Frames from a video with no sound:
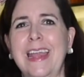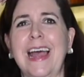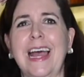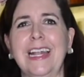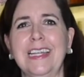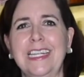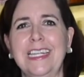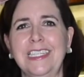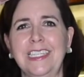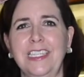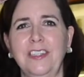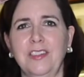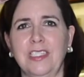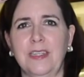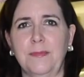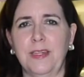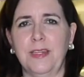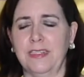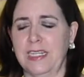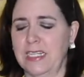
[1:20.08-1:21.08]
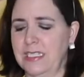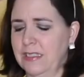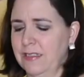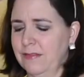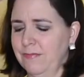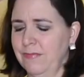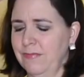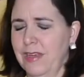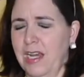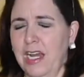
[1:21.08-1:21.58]
I like to use something
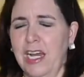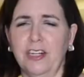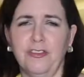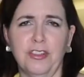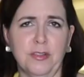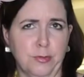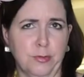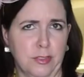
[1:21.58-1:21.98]
that's 100